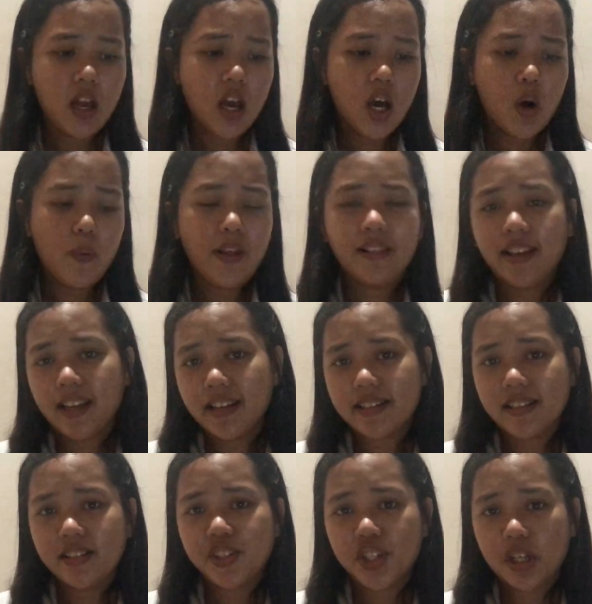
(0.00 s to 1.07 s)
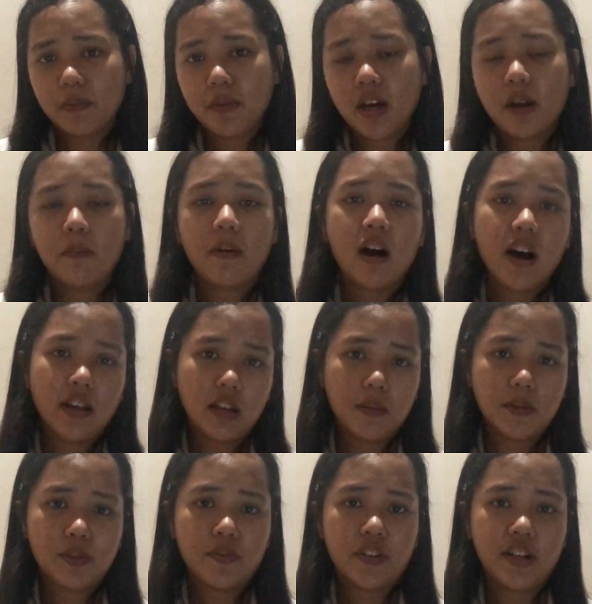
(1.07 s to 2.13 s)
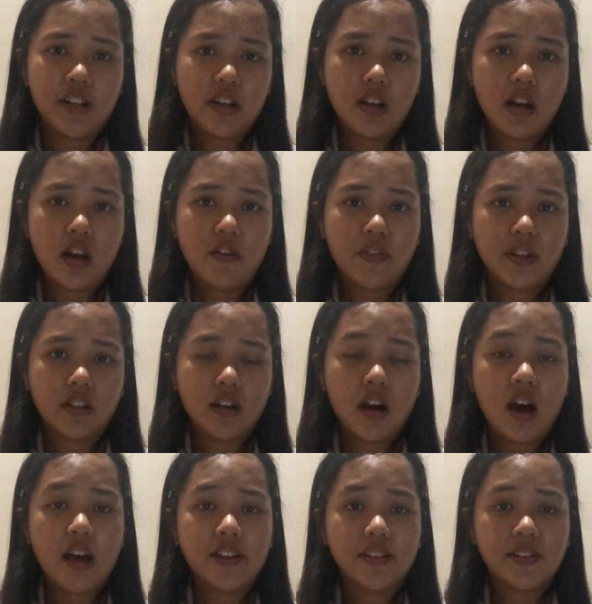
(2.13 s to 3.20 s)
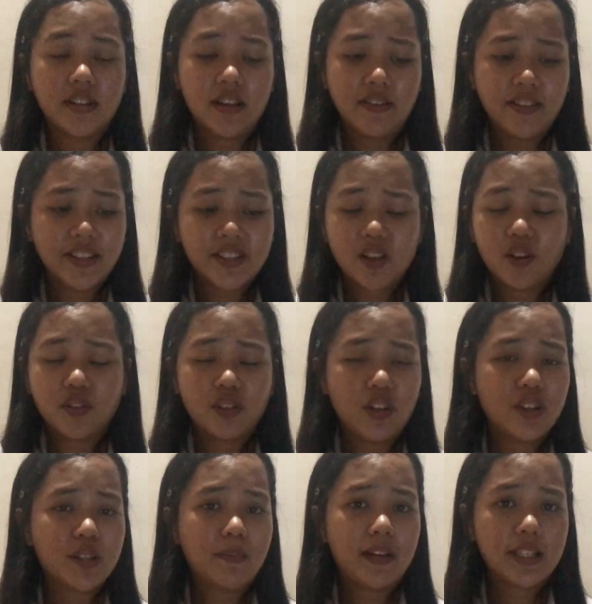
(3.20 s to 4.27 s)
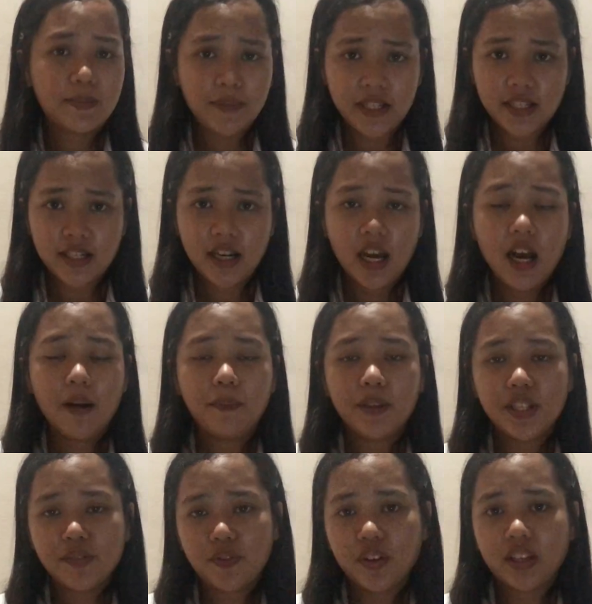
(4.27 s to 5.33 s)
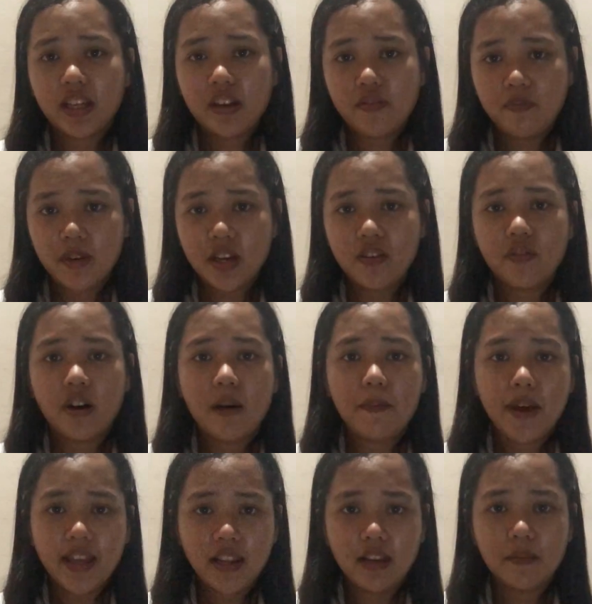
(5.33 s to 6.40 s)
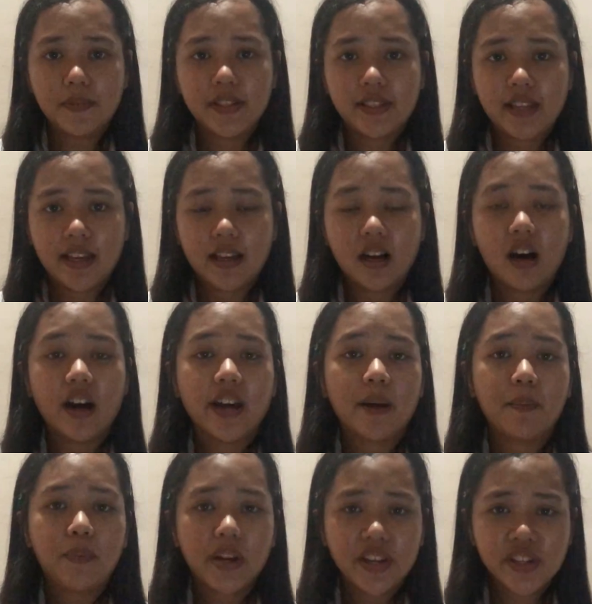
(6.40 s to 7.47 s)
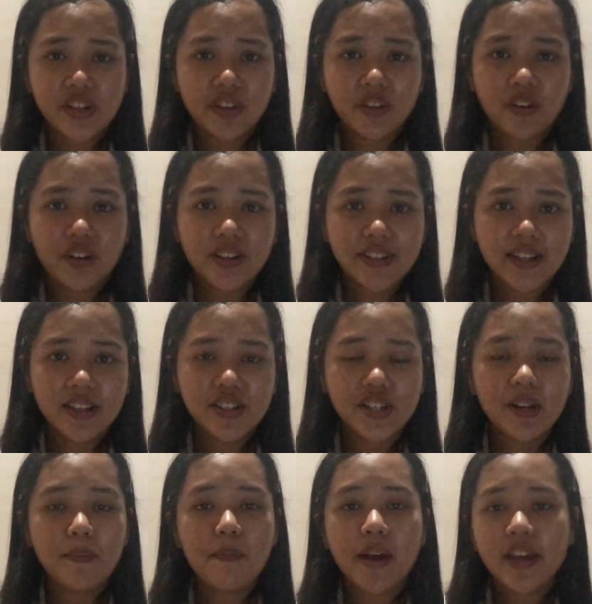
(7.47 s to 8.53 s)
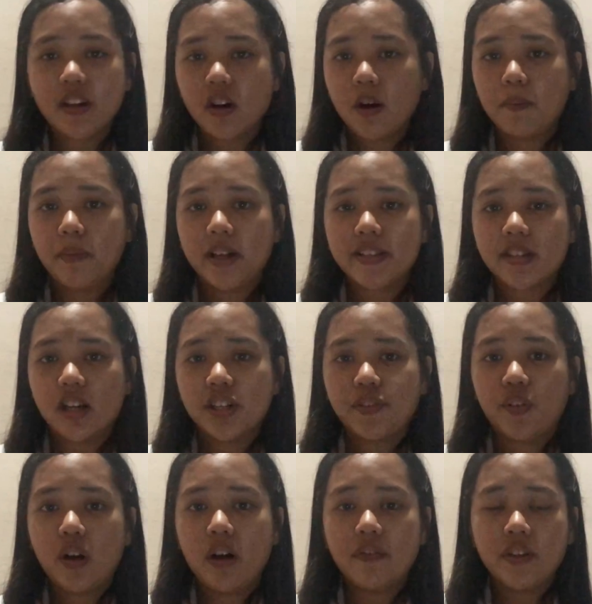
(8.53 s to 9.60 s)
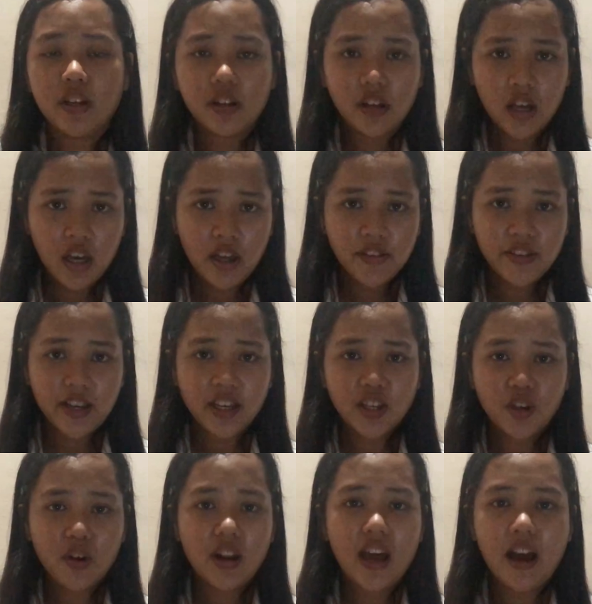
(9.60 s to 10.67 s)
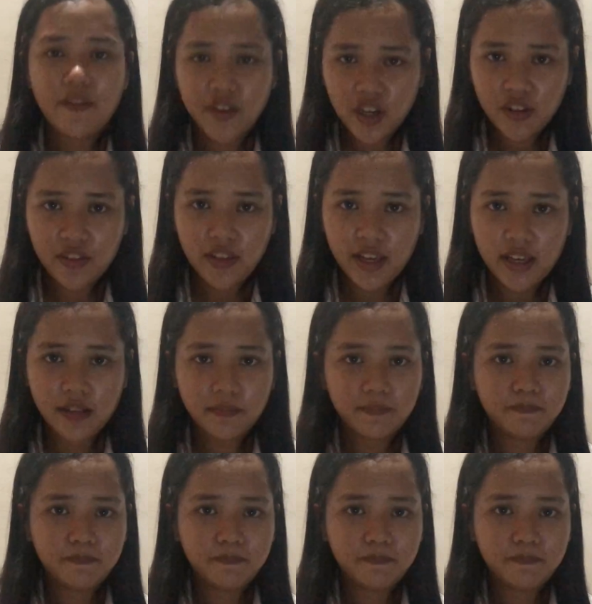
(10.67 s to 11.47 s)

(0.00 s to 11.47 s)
Well, ladies and gentlemen, my name is Ferdinda Davinka, and this concludes my speech. Please forgive me if I made any mistake. I appreciate your attention. May God bless us forever. Thank you and have a good day.